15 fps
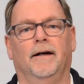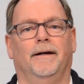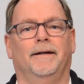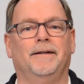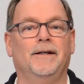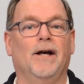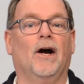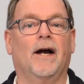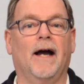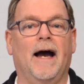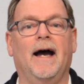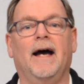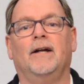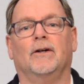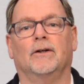uh, young
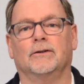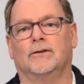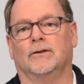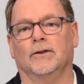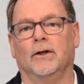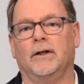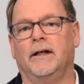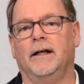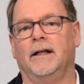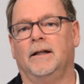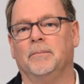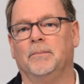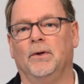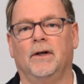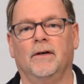adults, looking
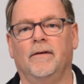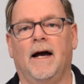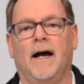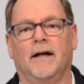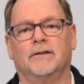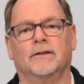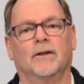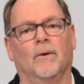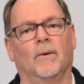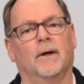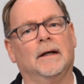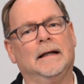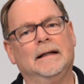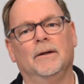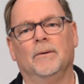at the book of Acts and
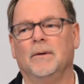going,